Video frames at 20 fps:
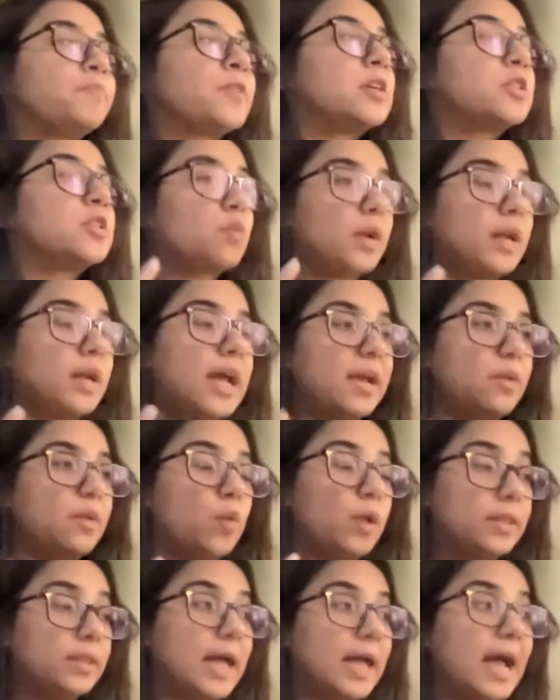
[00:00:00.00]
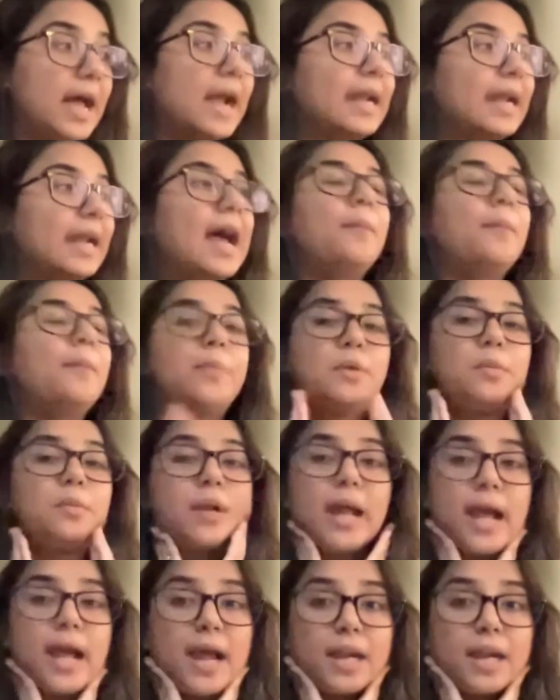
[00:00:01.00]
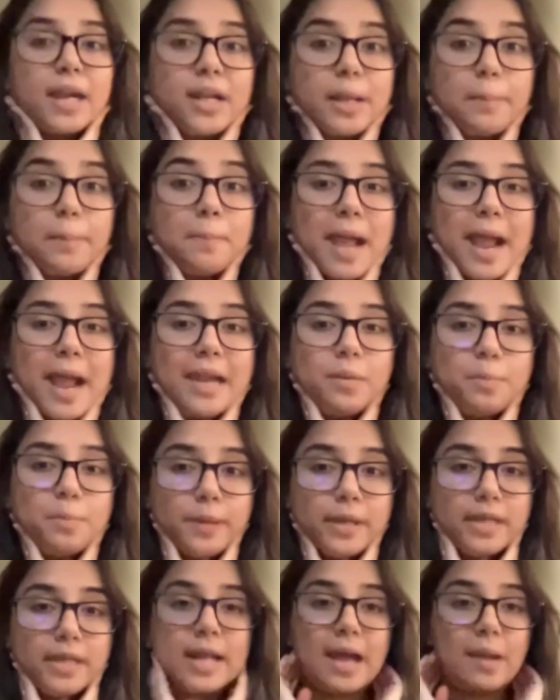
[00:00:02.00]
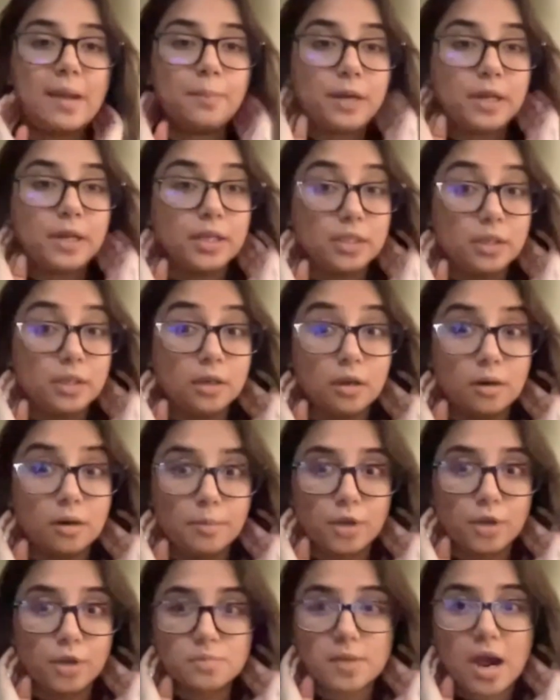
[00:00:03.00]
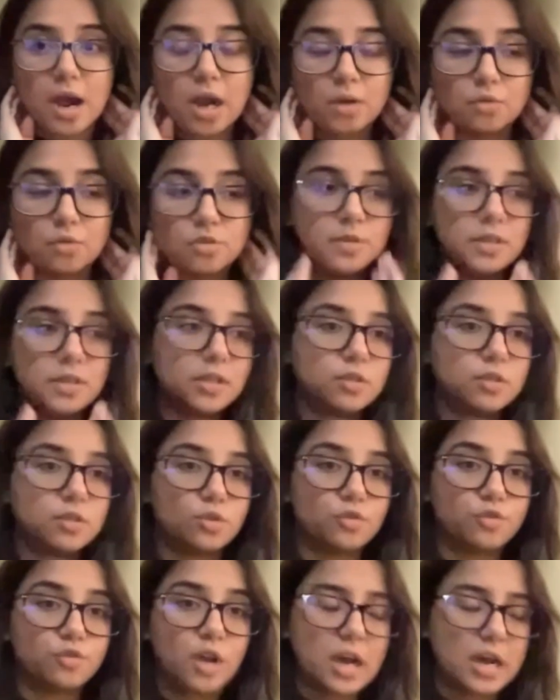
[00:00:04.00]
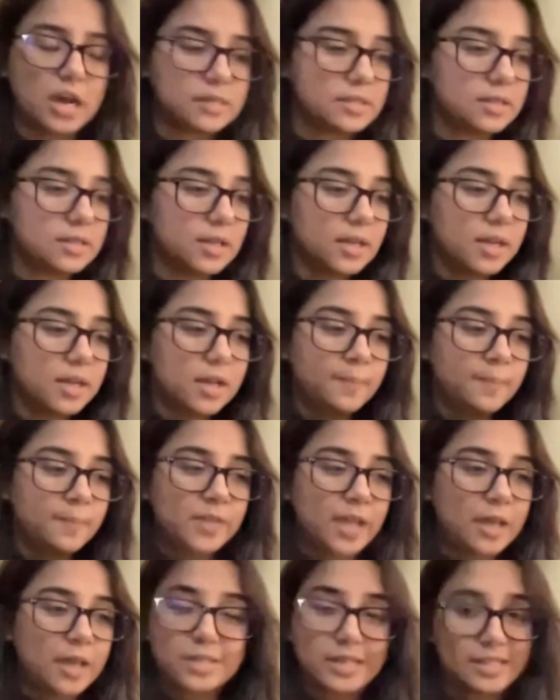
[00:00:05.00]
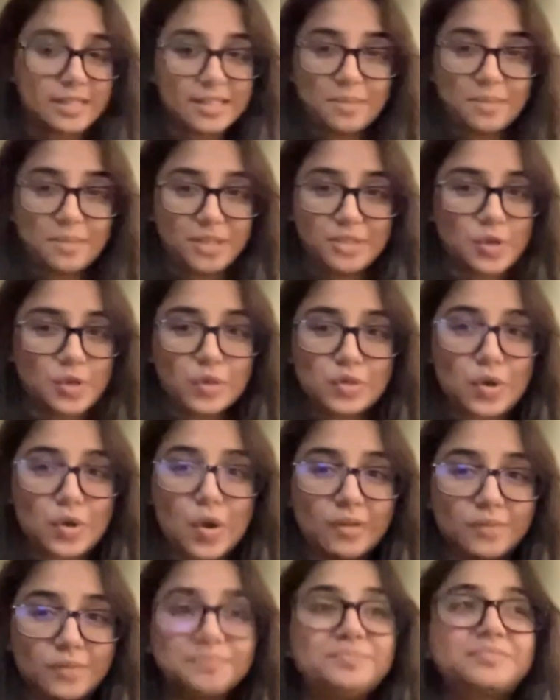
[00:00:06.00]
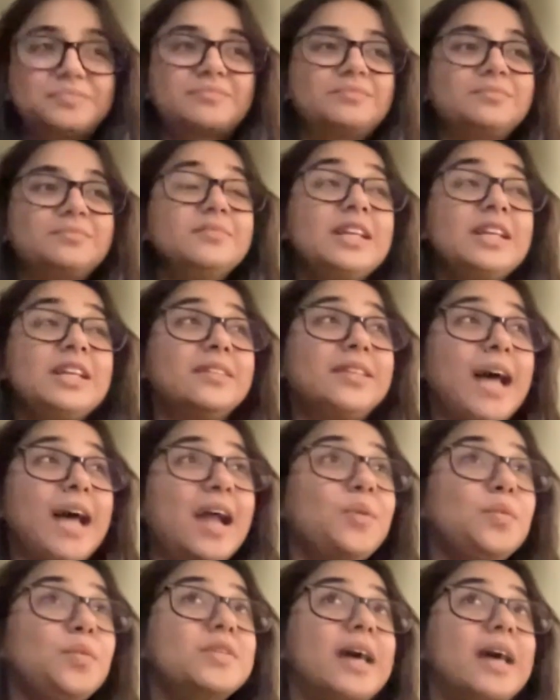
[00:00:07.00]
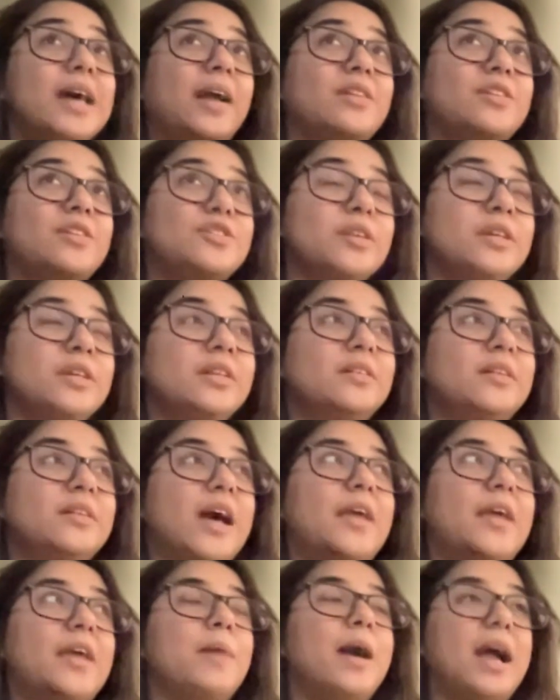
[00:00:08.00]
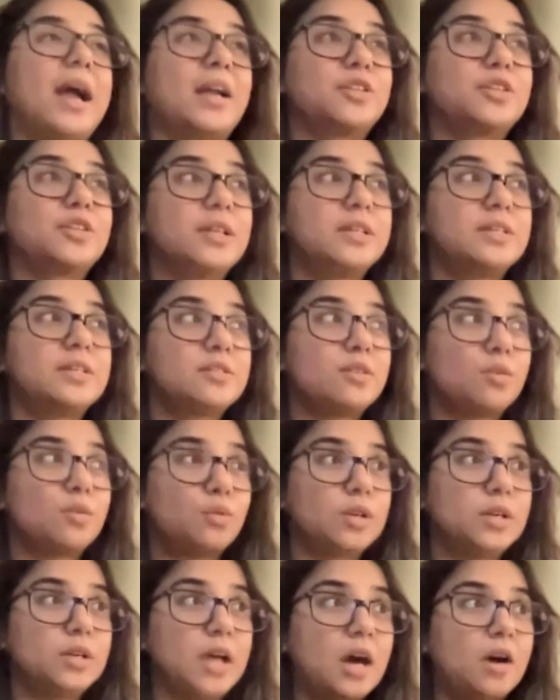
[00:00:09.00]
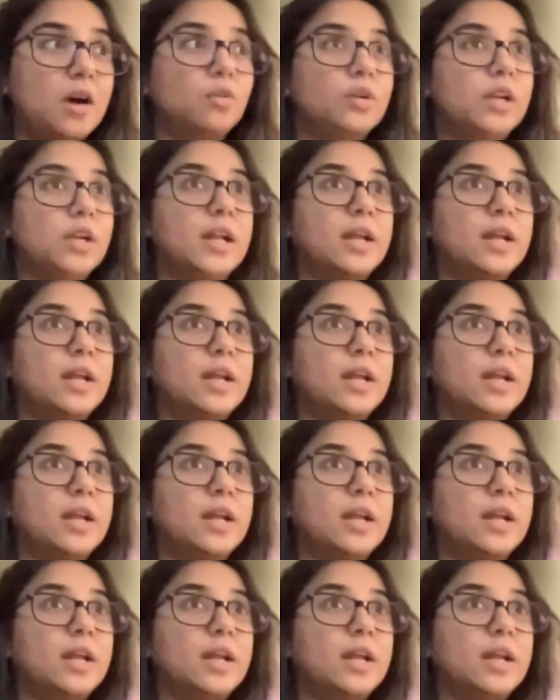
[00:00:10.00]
So when that happened, when I had like mad pain happening here because my heart was beating so fast, I was like, something's not wrong. That was actually the time I actually slowed down and